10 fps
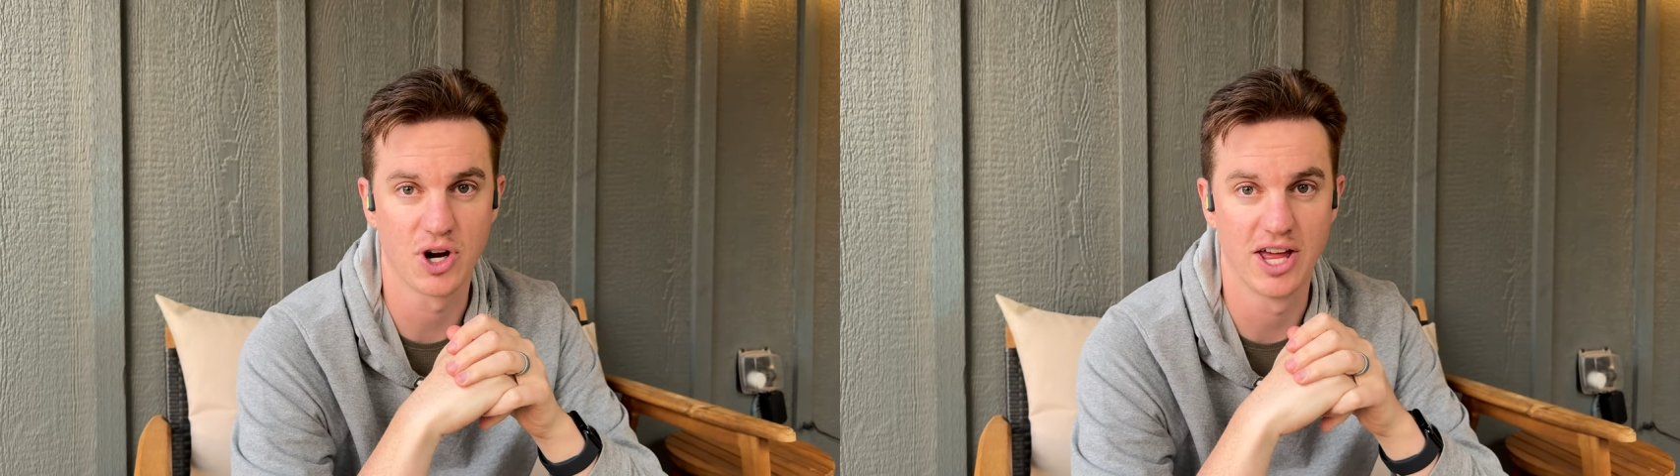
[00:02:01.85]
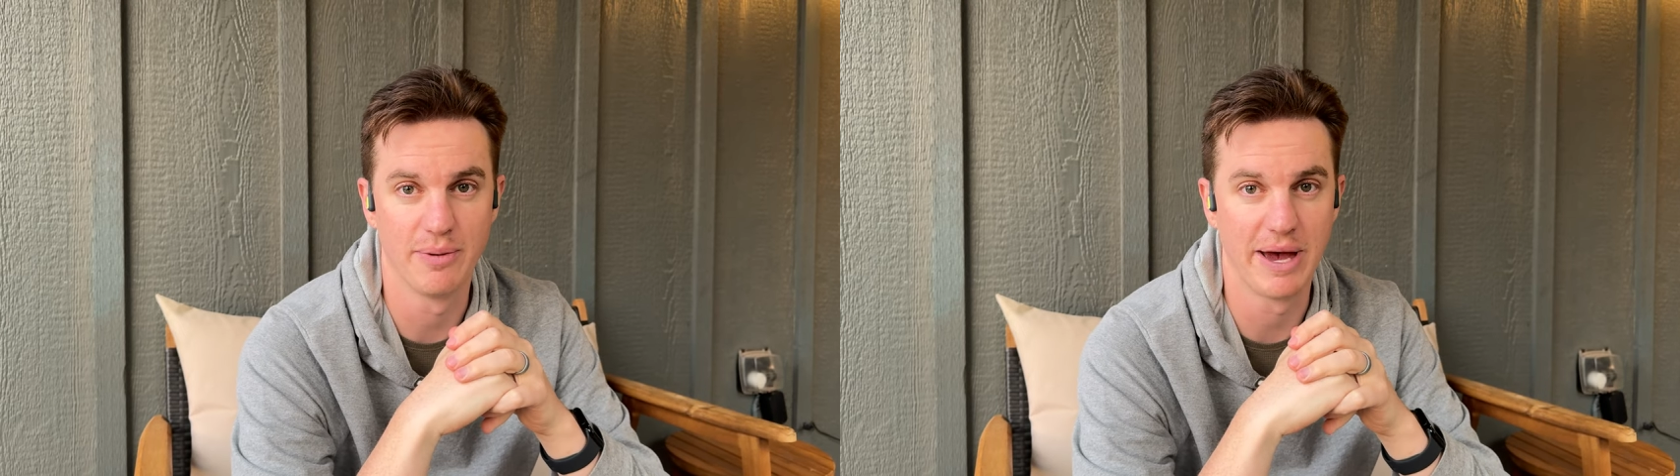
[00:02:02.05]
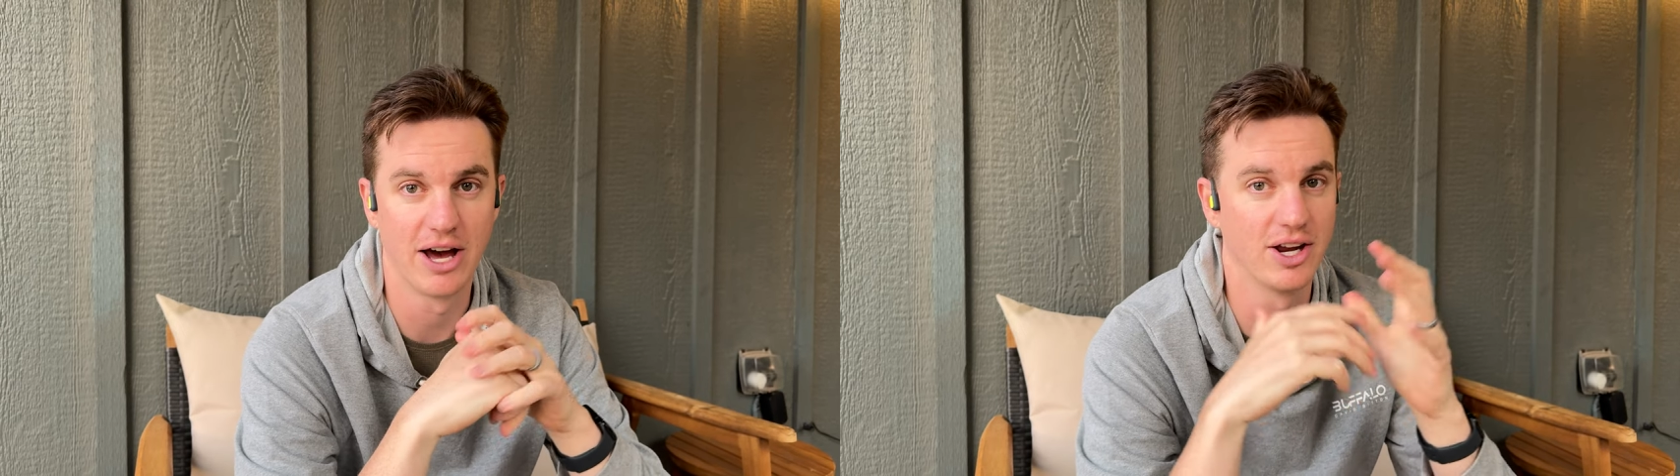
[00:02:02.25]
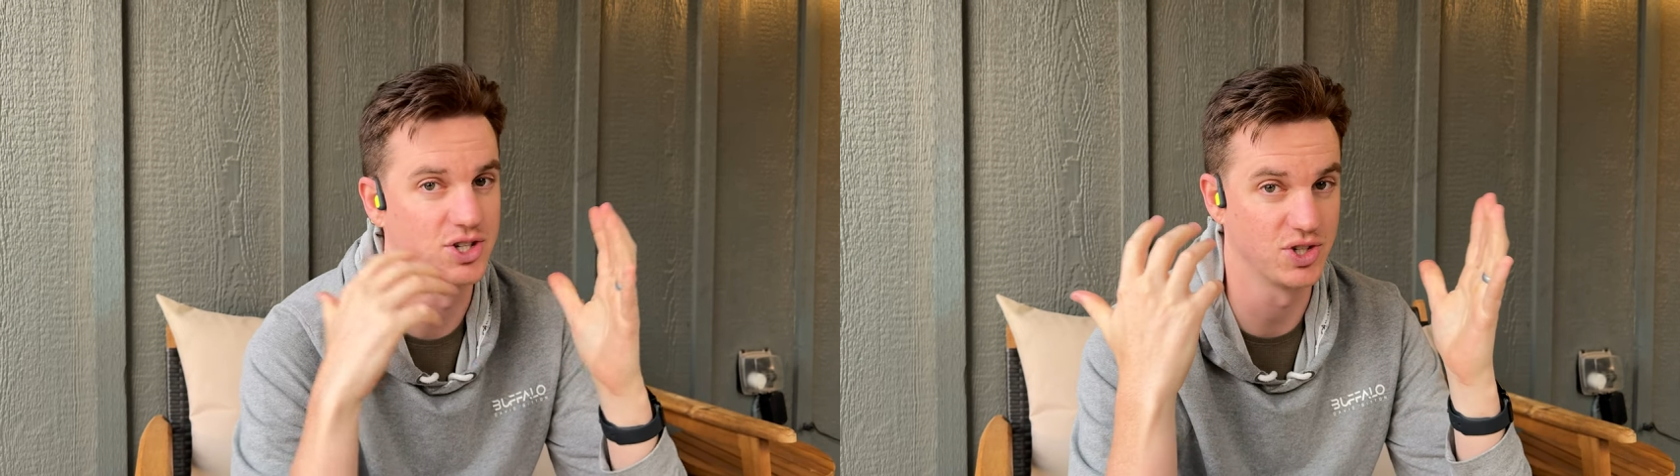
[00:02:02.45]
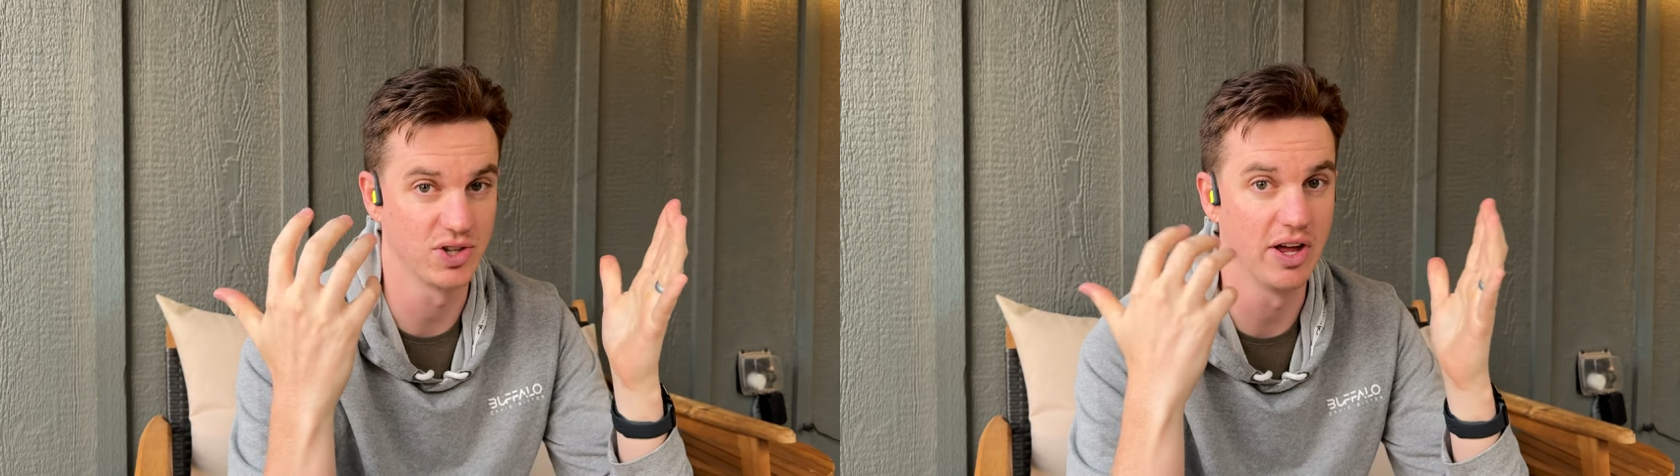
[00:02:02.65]
tried them out and
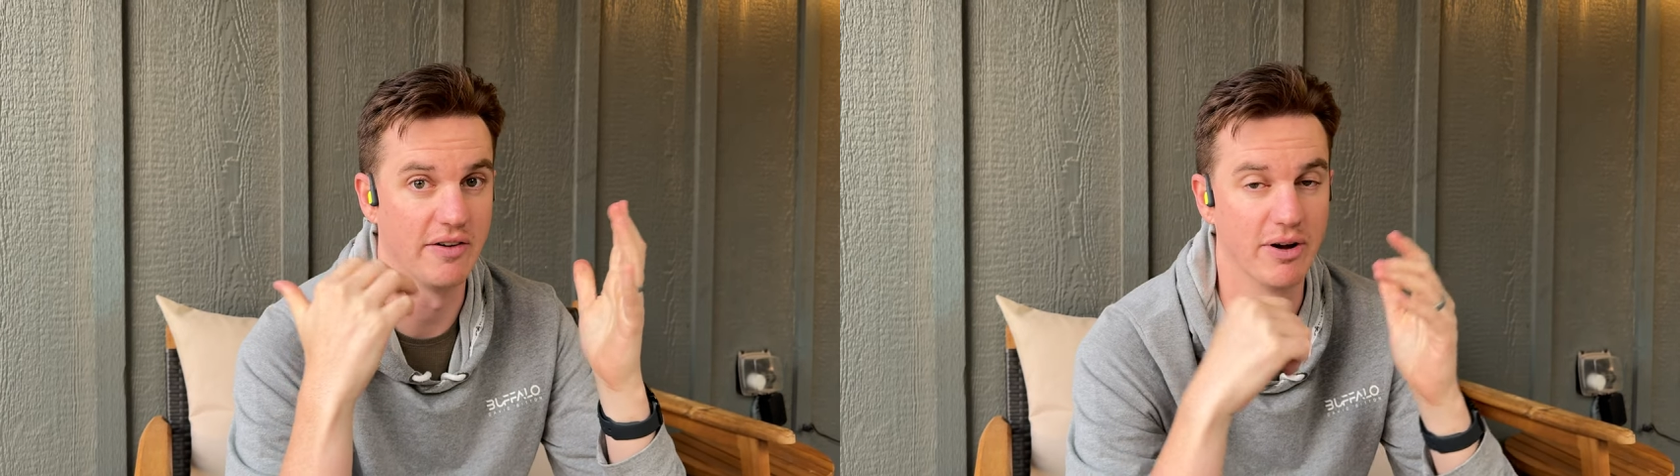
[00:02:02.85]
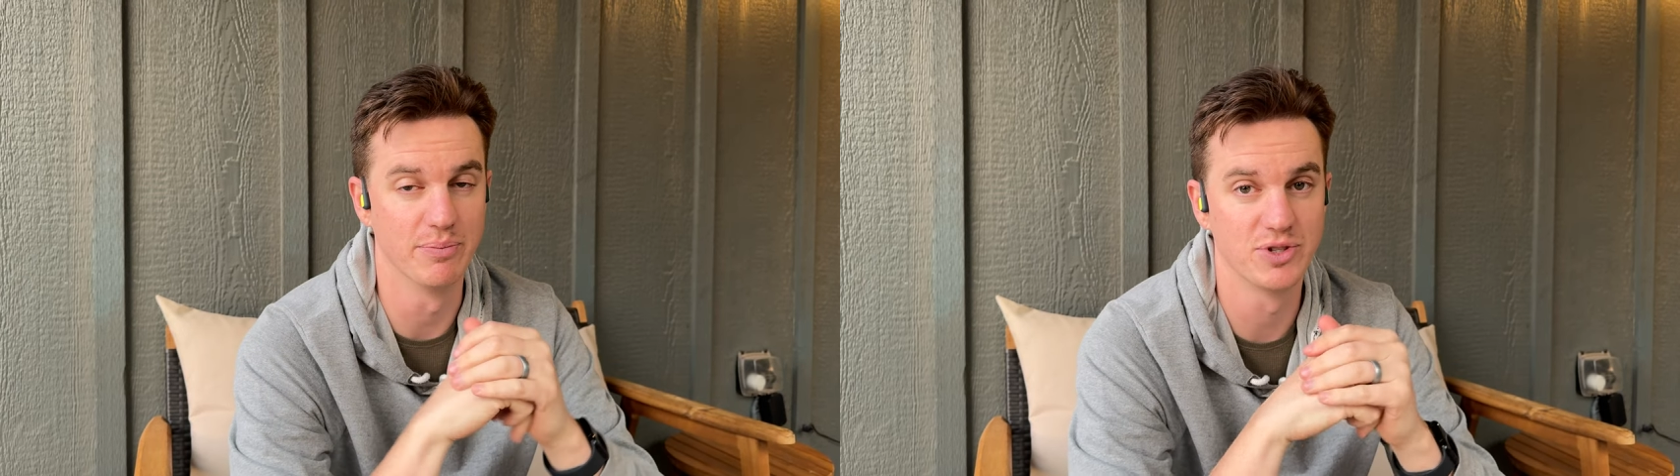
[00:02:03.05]
just love them.